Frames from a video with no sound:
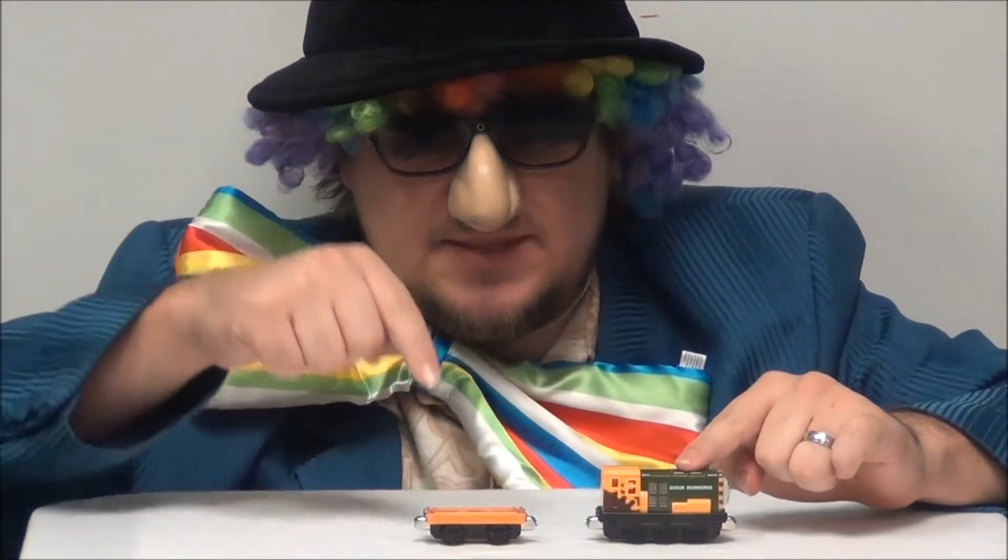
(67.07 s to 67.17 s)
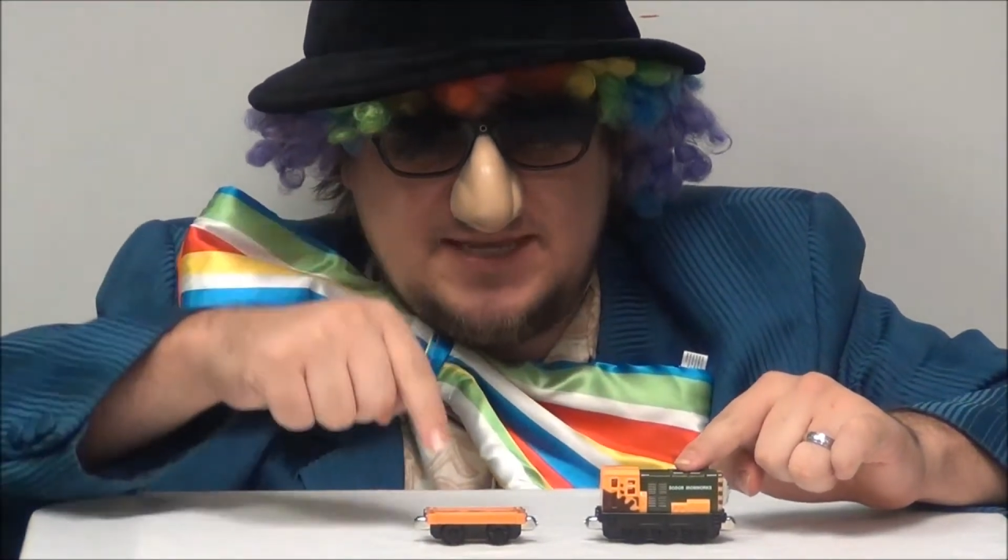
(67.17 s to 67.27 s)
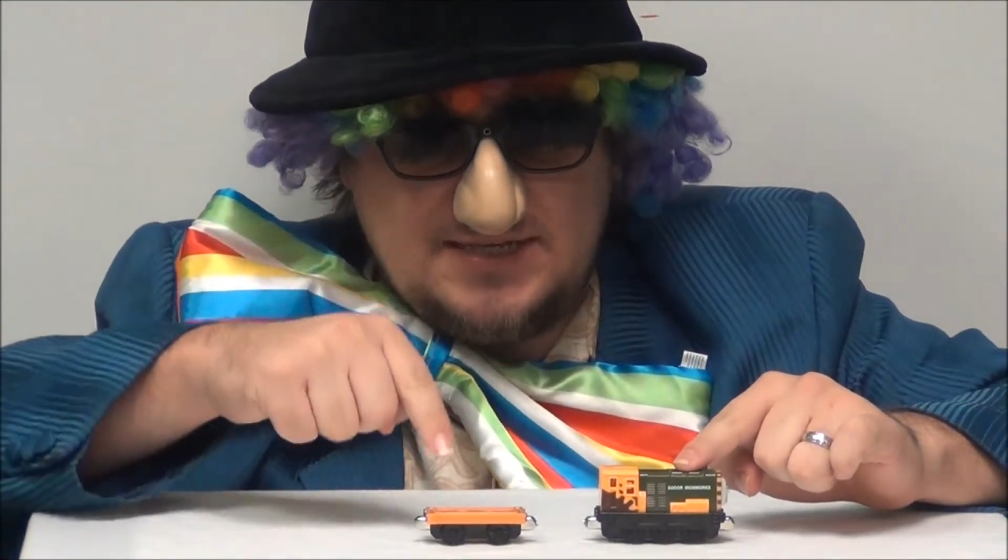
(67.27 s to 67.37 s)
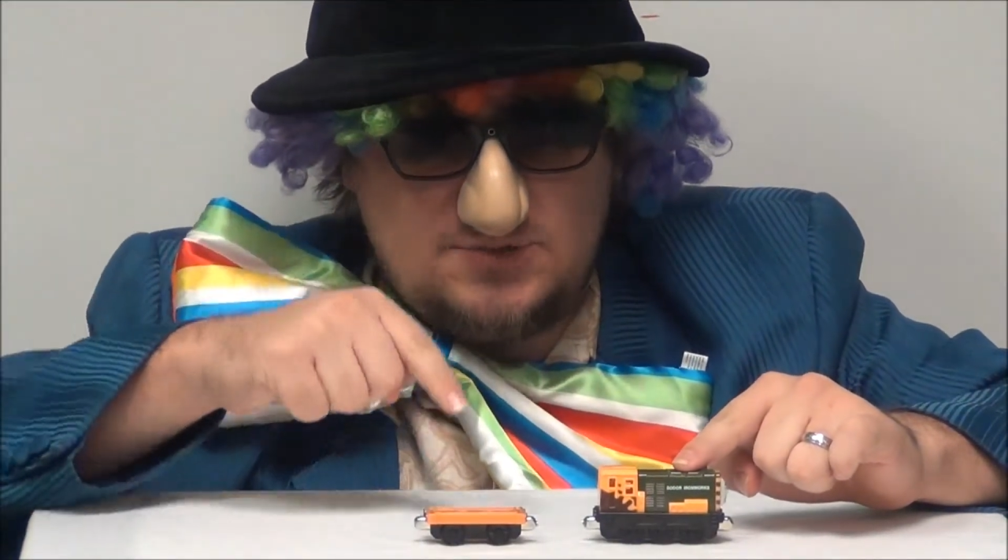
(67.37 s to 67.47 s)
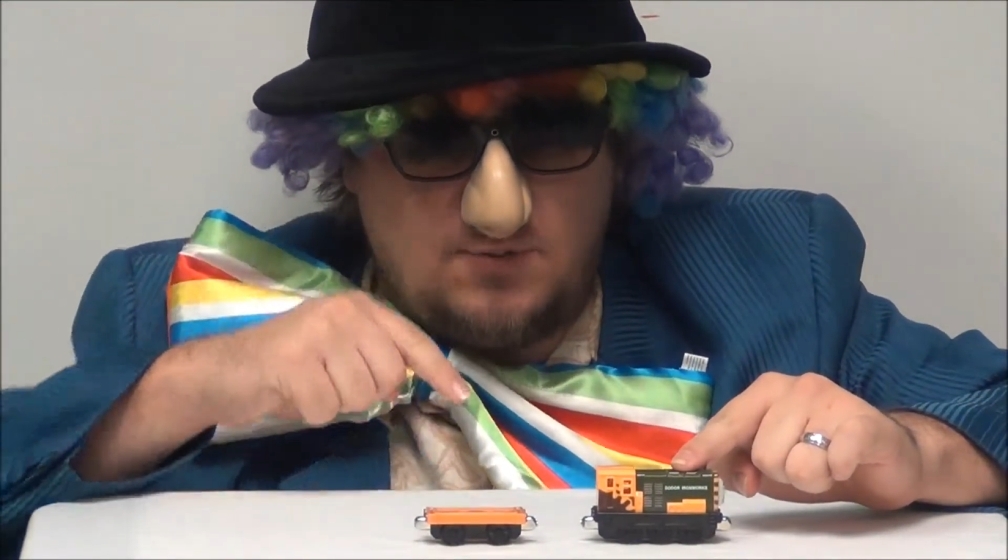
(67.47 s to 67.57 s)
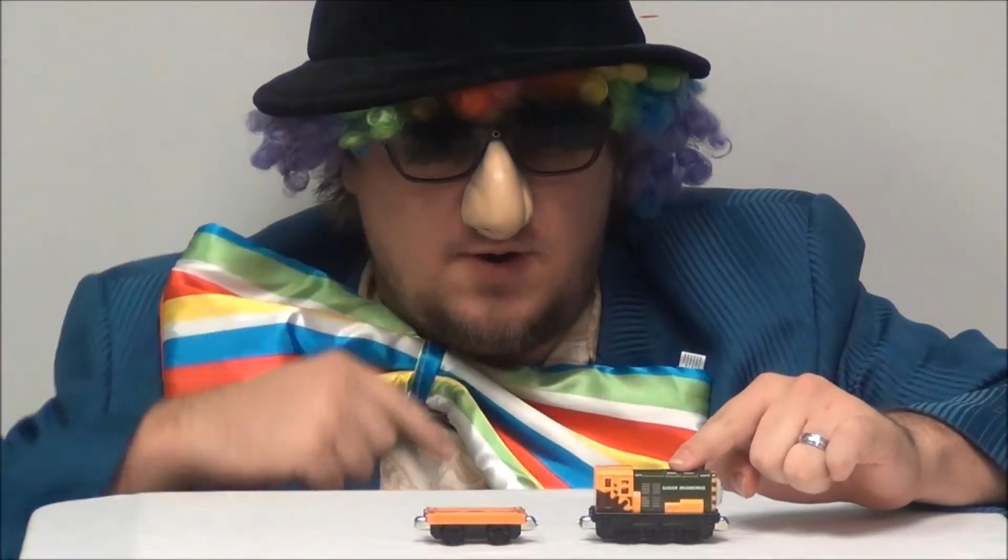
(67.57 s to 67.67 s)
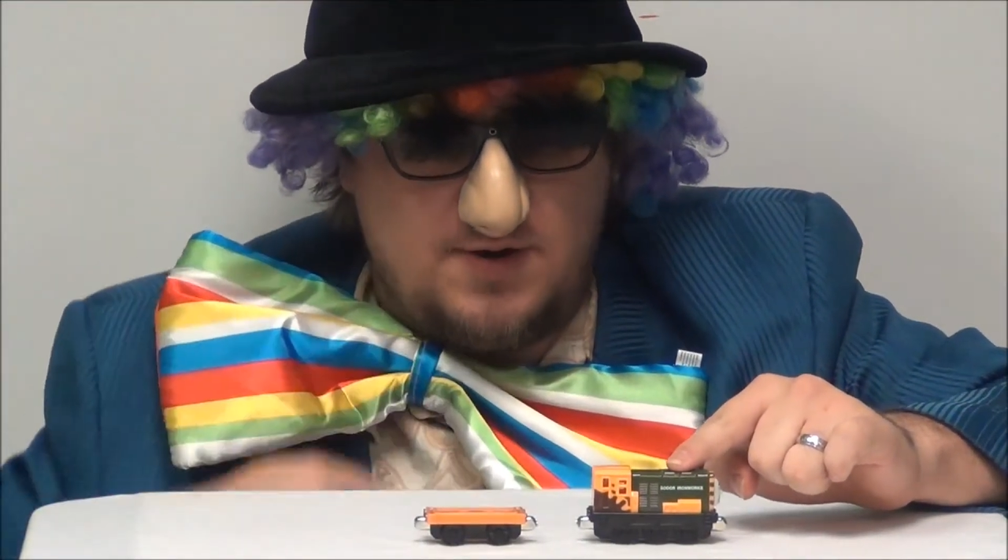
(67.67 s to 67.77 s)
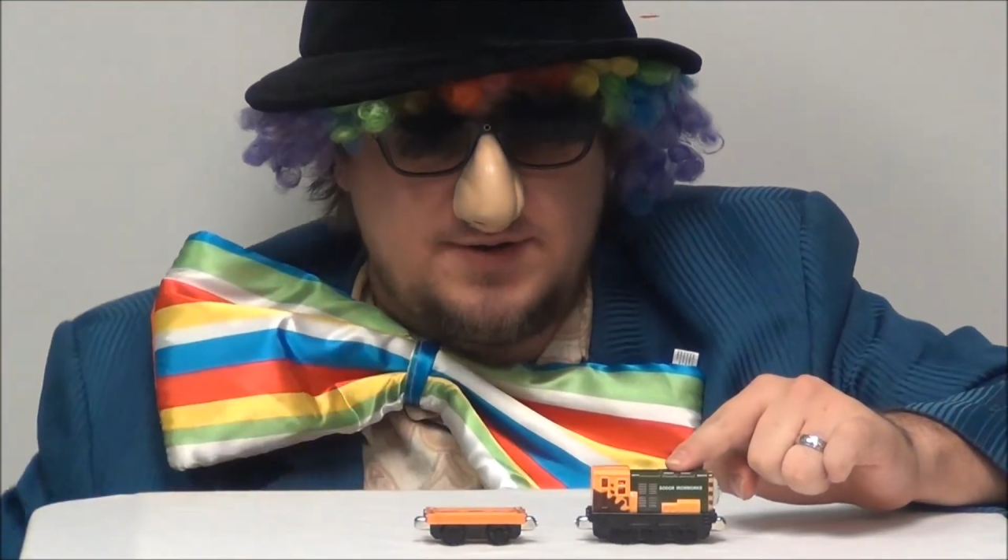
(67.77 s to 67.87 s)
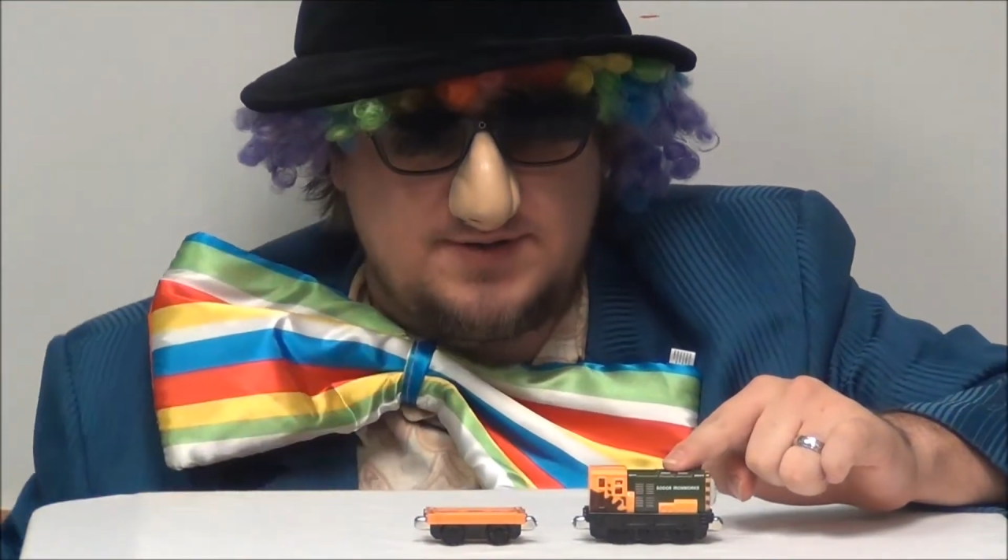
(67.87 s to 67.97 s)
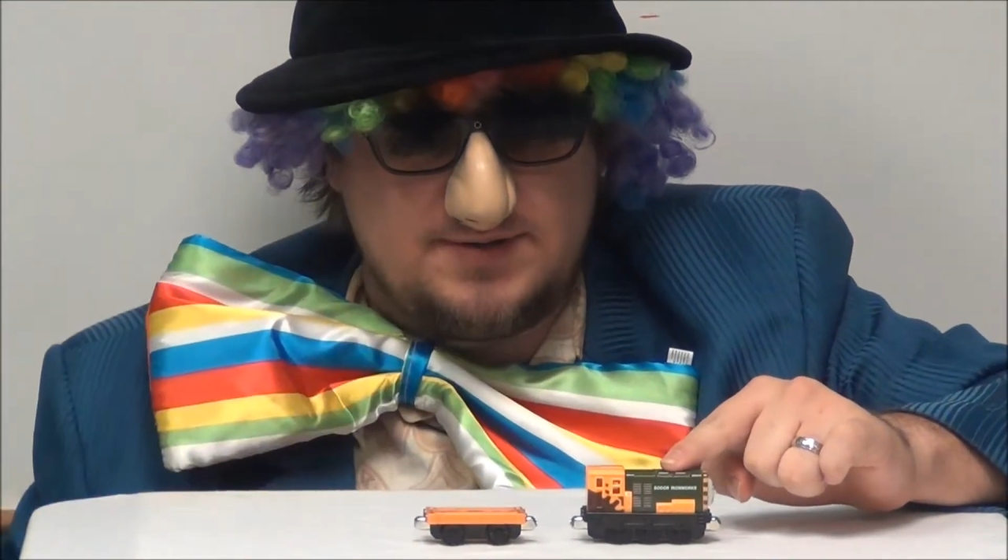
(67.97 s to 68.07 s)
this
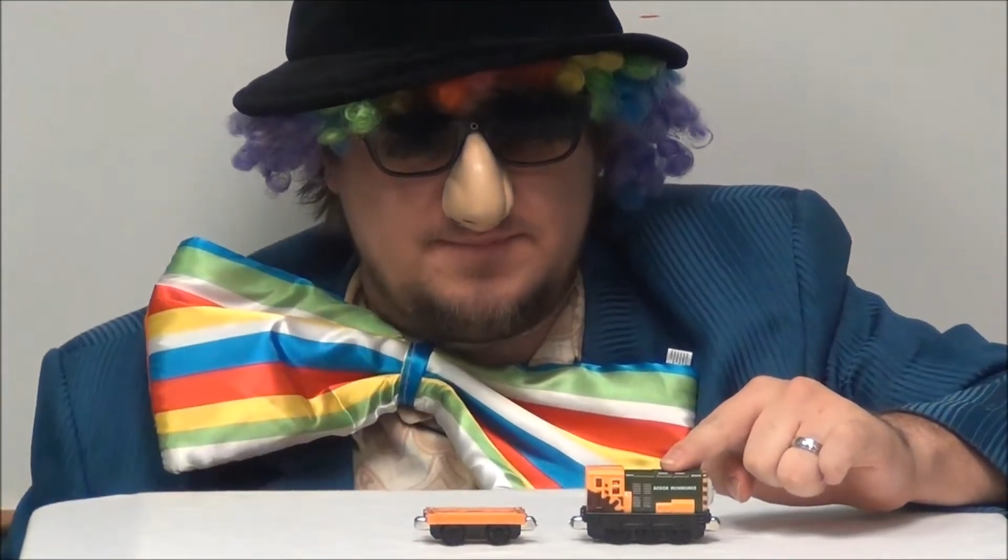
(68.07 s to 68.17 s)
one